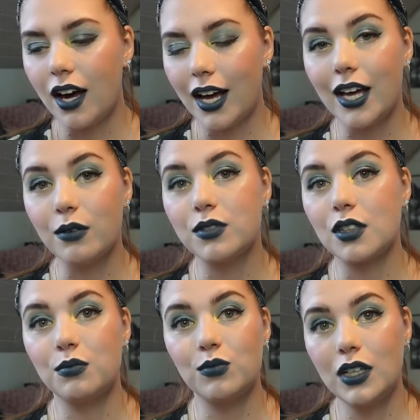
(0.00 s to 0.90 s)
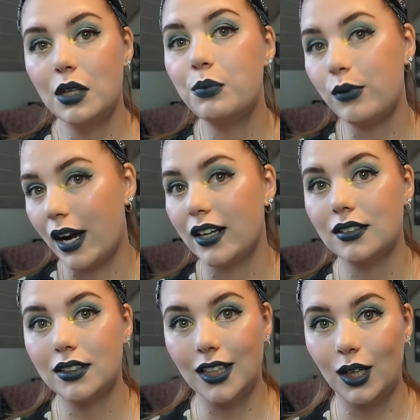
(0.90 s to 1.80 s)
I have some really bright
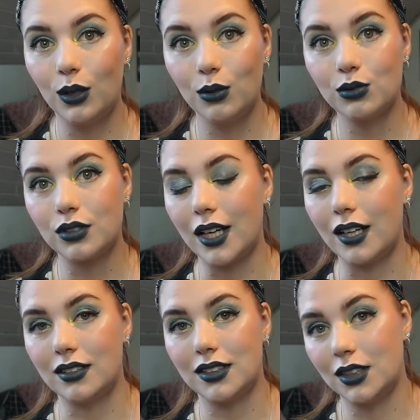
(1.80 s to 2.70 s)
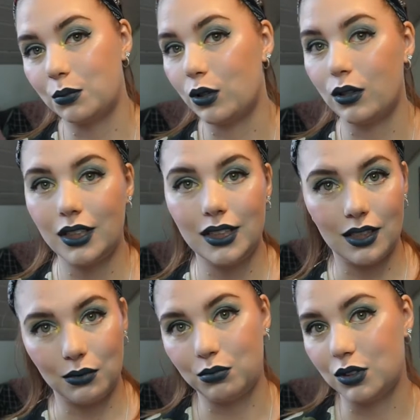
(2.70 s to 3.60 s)
yellows and shimmery
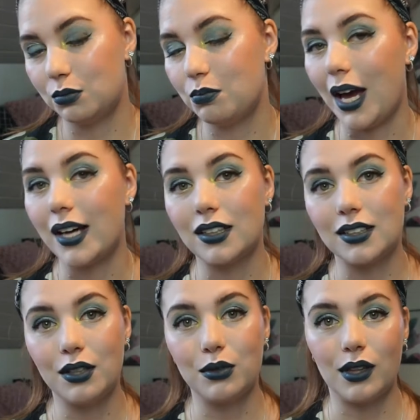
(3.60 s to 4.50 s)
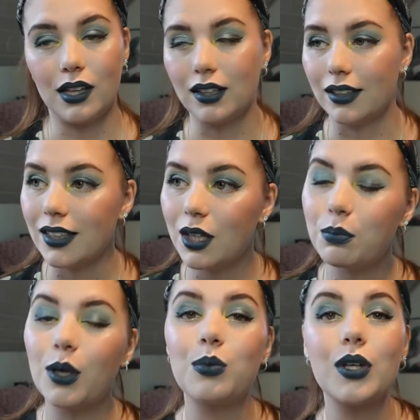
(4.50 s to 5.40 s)
and matte and everything like that,
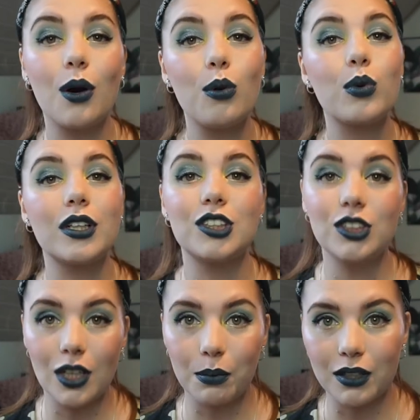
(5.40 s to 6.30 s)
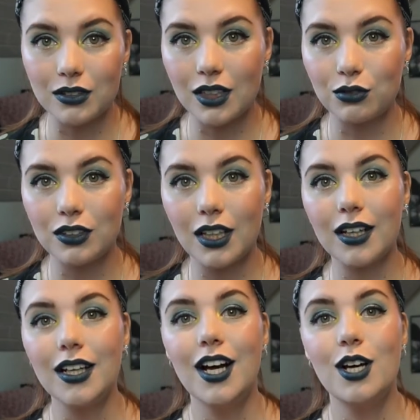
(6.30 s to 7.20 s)
but we already shopped our stuff for
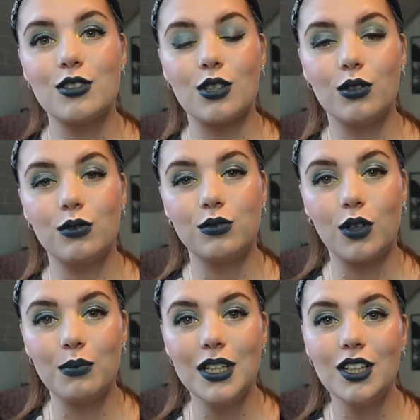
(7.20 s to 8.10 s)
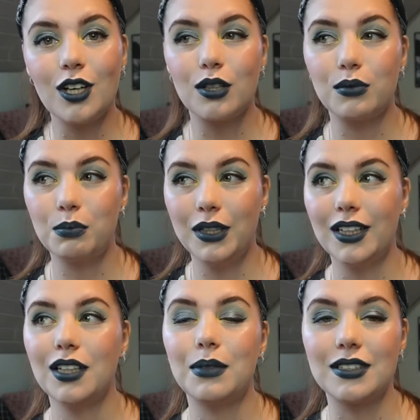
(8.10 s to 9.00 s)
that. So for me not
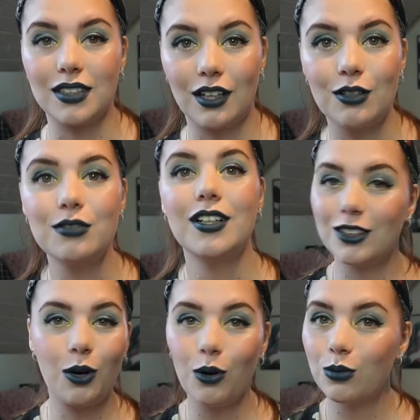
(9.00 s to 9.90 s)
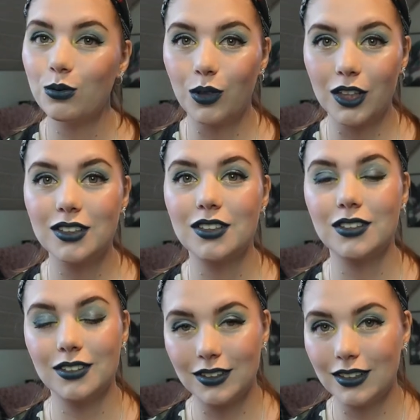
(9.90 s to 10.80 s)
repeating myself, go watch
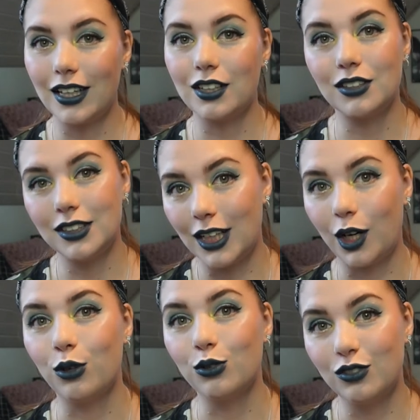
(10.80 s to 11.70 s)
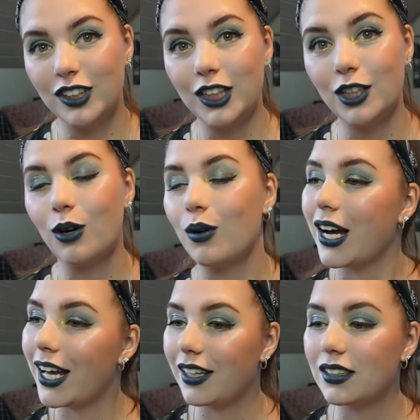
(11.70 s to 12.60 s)
that yellow video
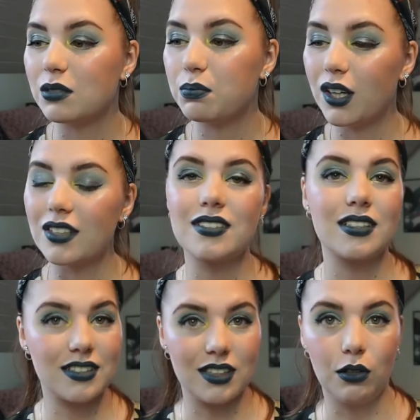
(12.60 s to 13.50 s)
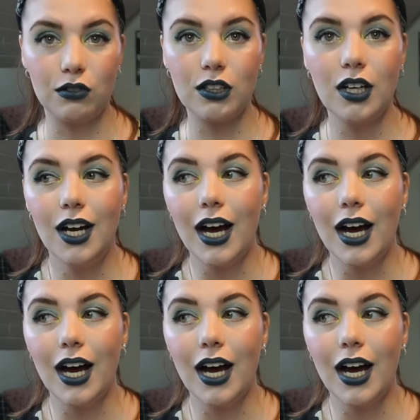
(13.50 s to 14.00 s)
and plus the silver.